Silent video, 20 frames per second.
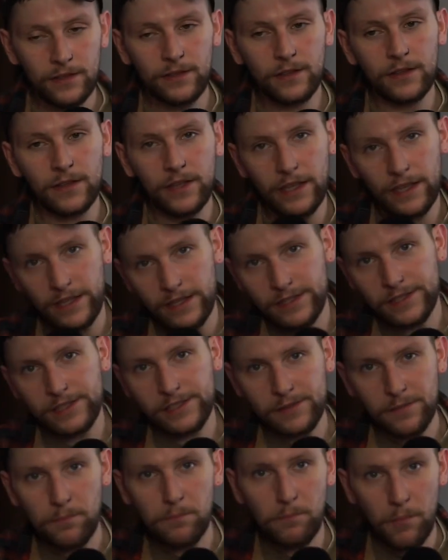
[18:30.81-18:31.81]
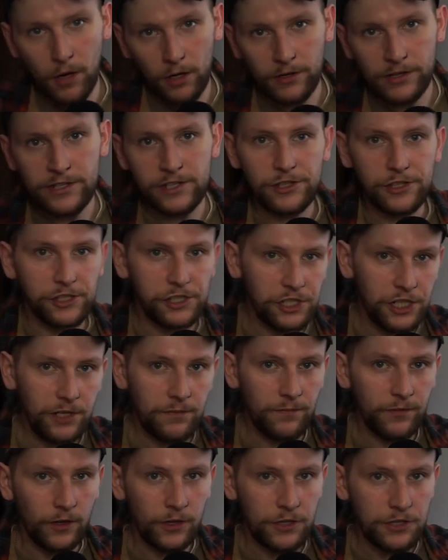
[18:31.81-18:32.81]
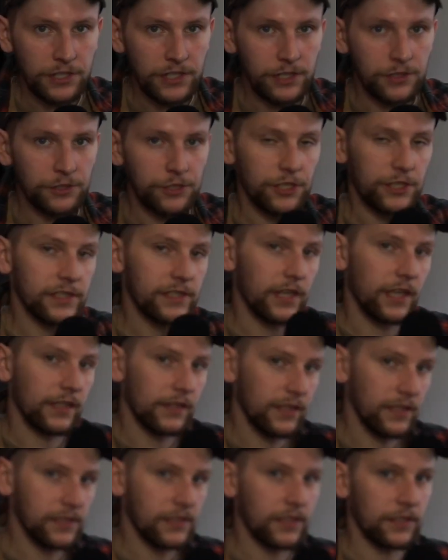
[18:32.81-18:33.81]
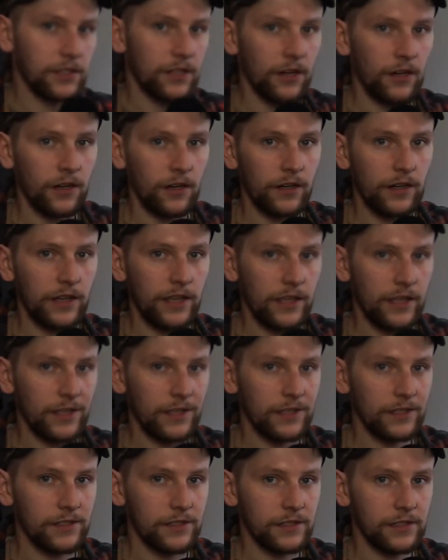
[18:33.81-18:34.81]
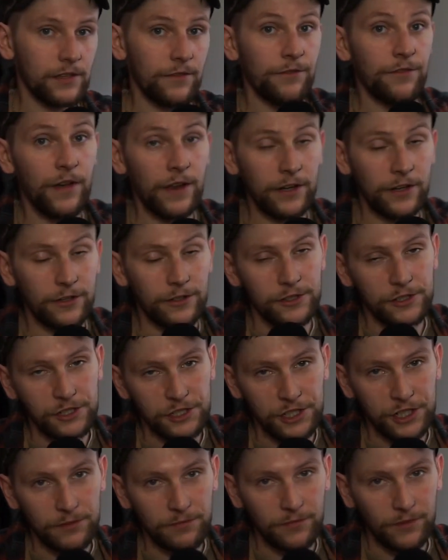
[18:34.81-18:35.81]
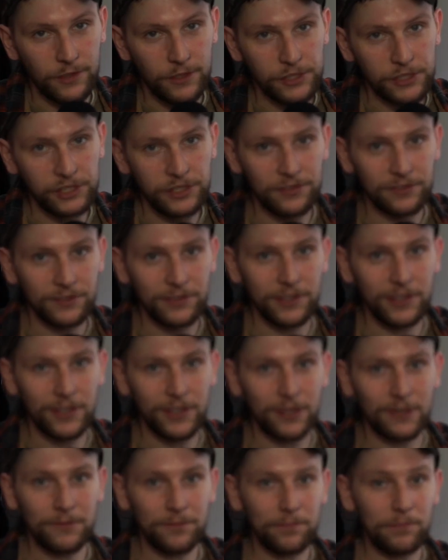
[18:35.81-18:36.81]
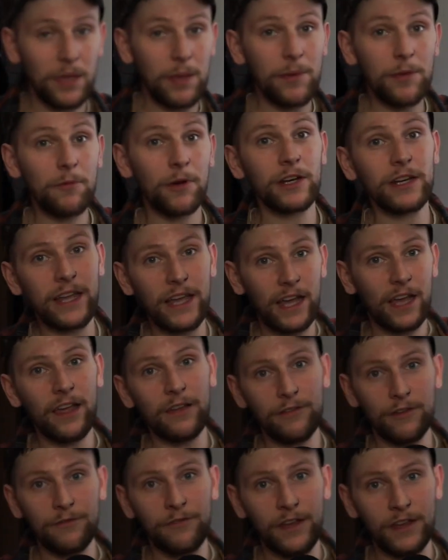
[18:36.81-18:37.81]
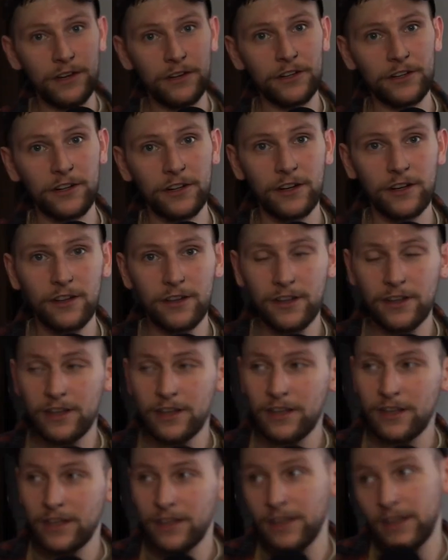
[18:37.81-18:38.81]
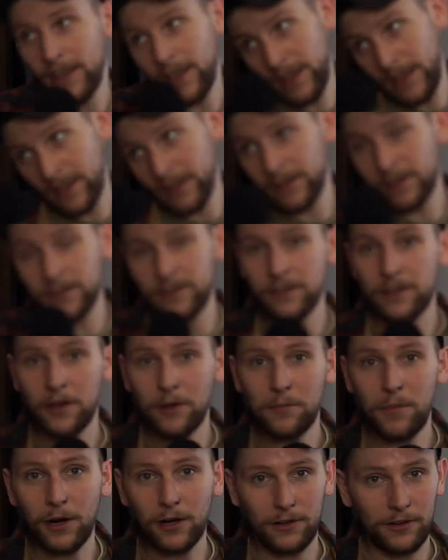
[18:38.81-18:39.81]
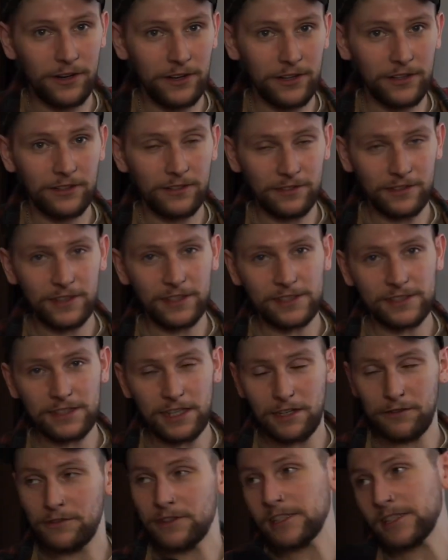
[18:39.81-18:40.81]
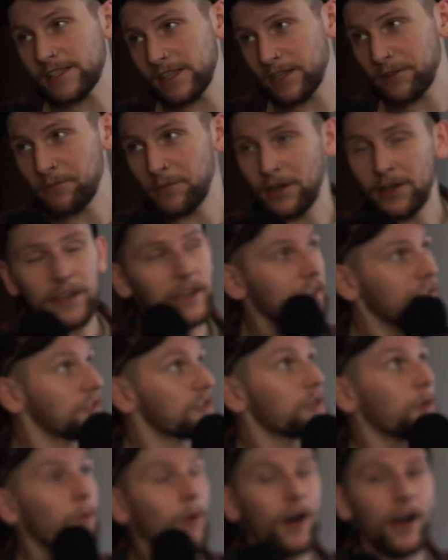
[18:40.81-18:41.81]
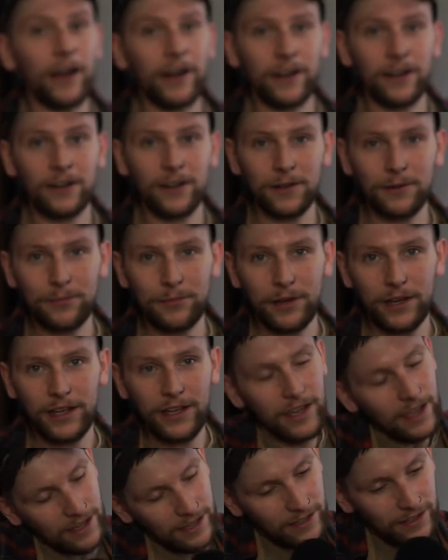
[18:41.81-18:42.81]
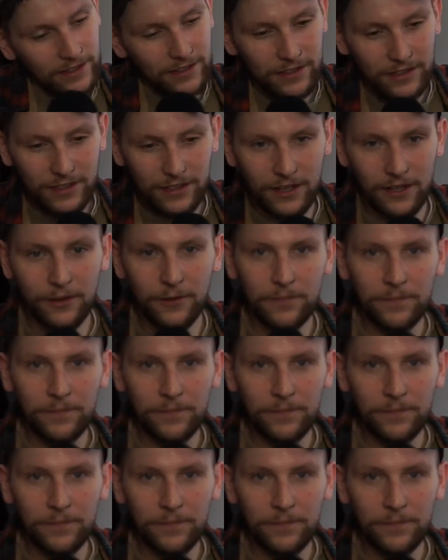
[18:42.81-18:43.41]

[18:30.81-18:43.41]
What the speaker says: It's Martin's cheap version, just like this guitar is Fender's cheap version, you know? Maybe one day I'll have a Fender and a Martin instead of a Sigma and a Squier, but hey, you know,